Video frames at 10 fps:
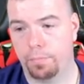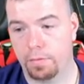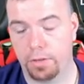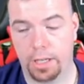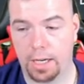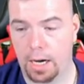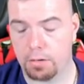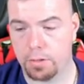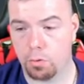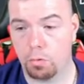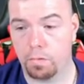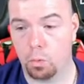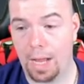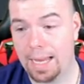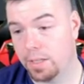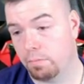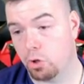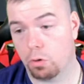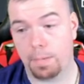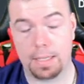Free kick accuracy is awful. 87
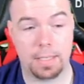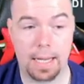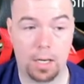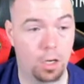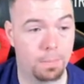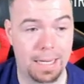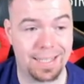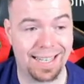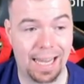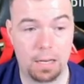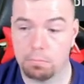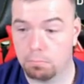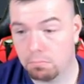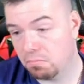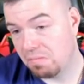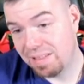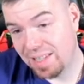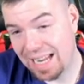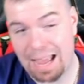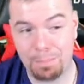short passing, 80 long passing again.
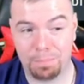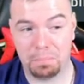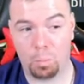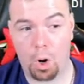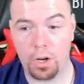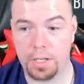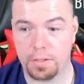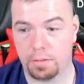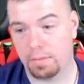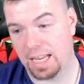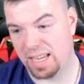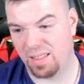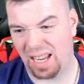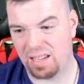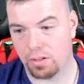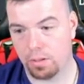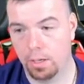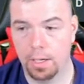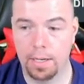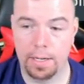DM wise, they decent.
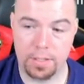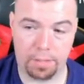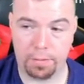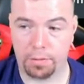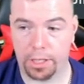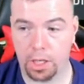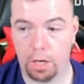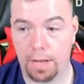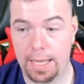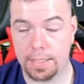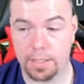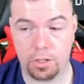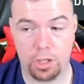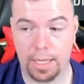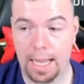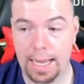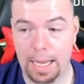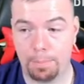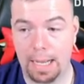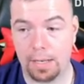73 curve, 86 agility,
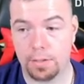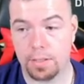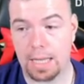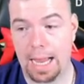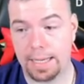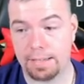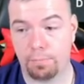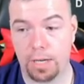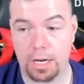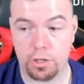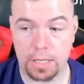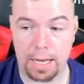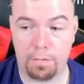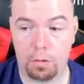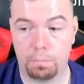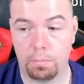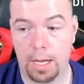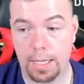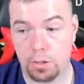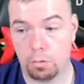88 balance, 87 reactions,
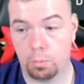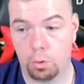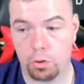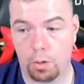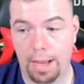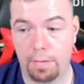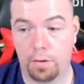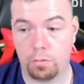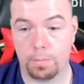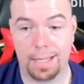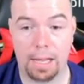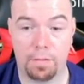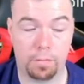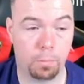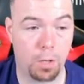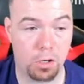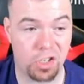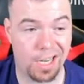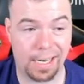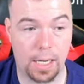82 ball control, 85 dribbling, 85
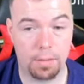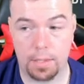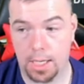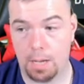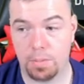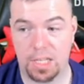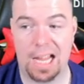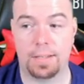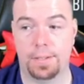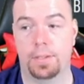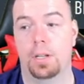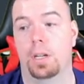composure. Again, DM stats.